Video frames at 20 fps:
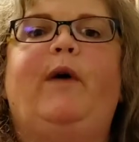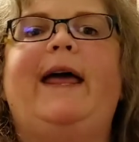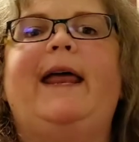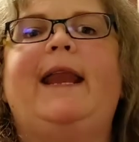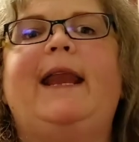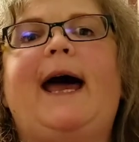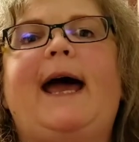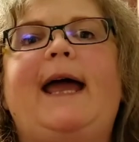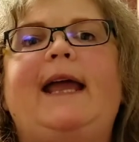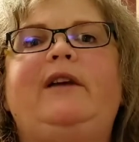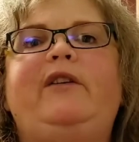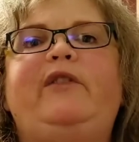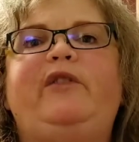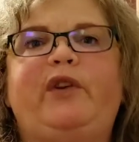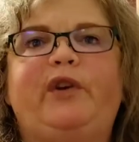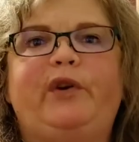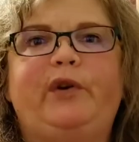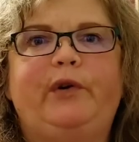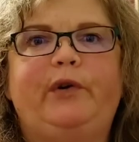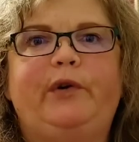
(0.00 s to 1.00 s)
When I
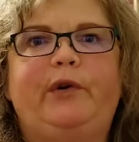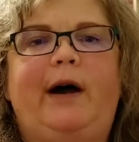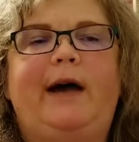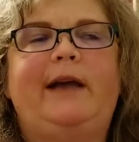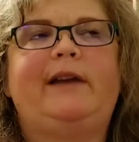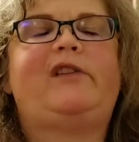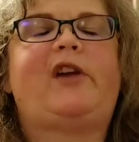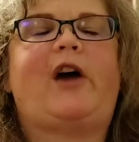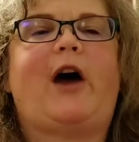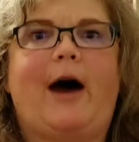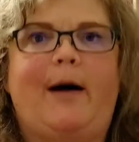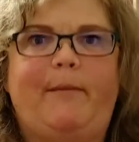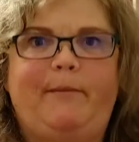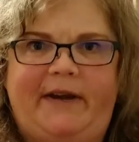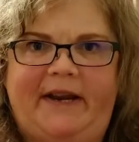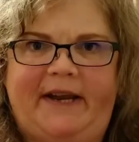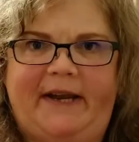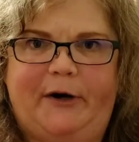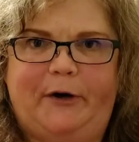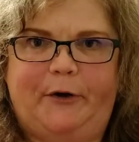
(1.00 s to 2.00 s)
do a
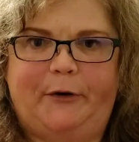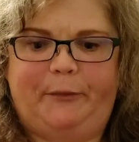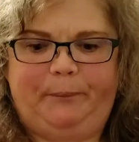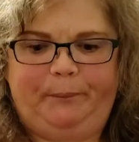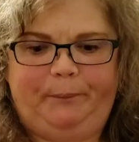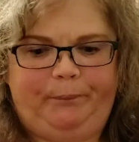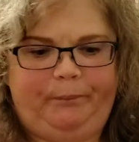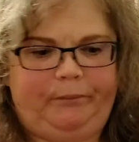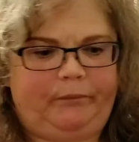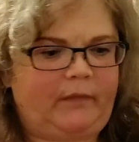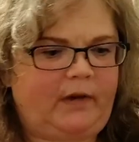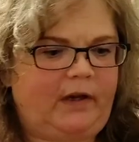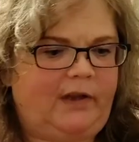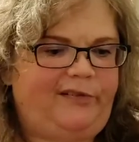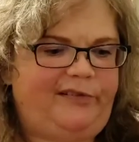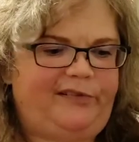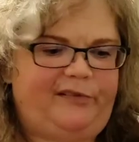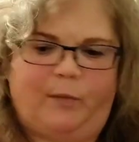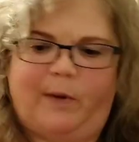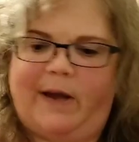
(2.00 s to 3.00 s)
top-down
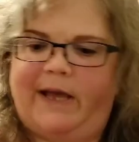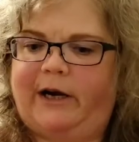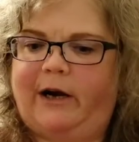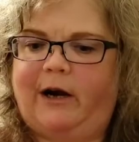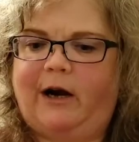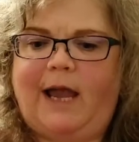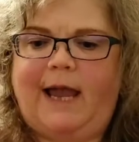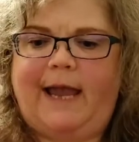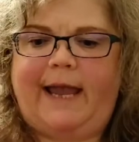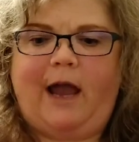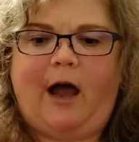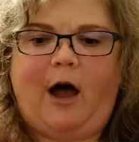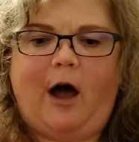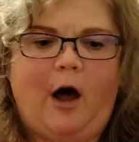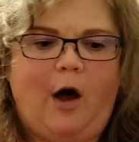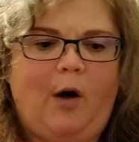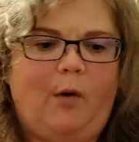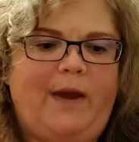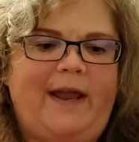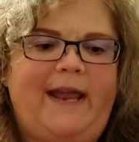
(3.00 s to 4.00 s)
sweater, I
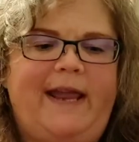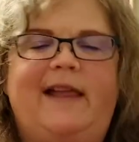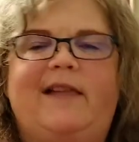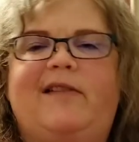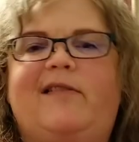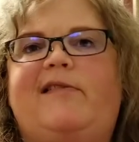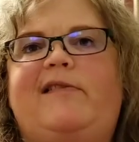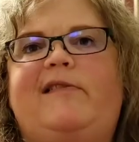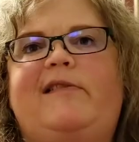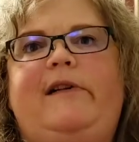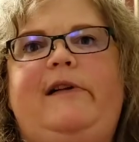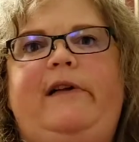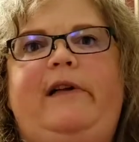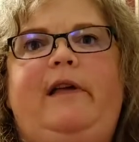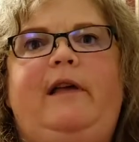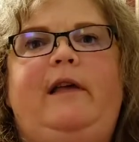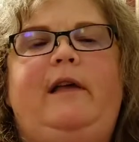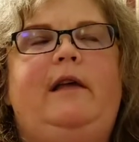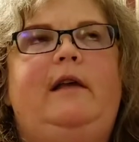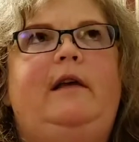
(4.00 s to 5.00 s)
always
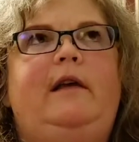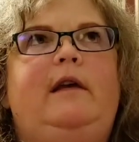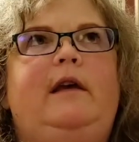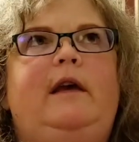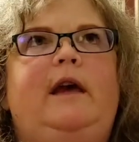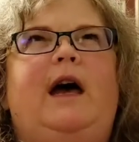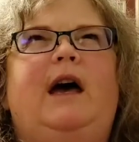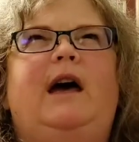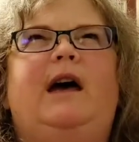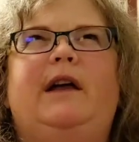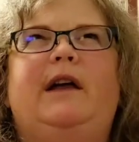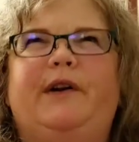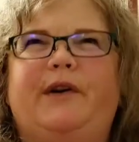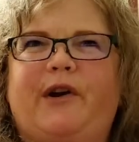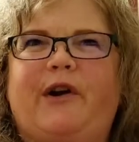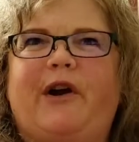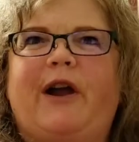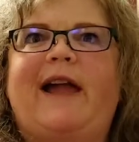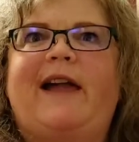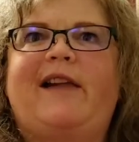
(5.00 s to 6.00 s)

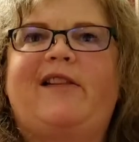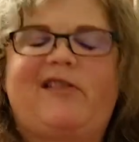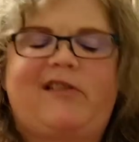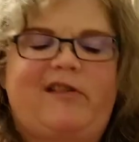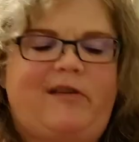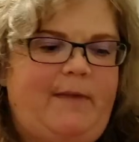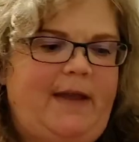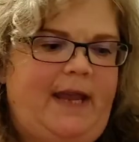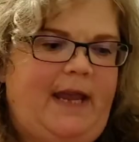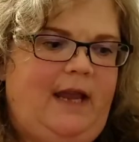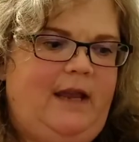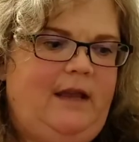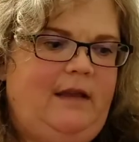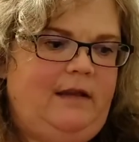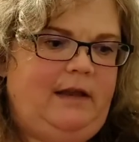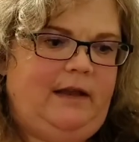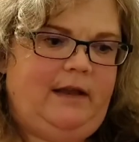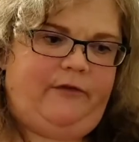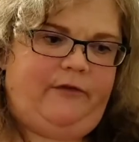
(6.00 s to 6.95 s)
underestimate